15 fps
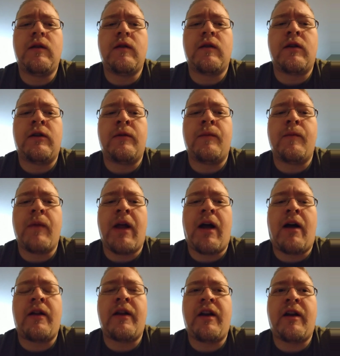So, yeah,
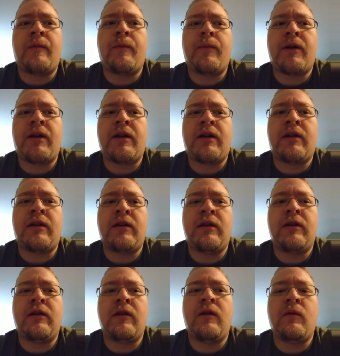I'll end up,
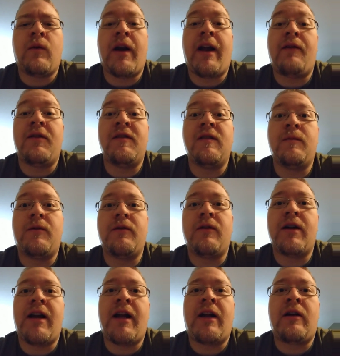what I have assembled
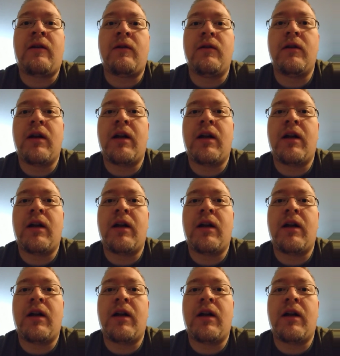right now,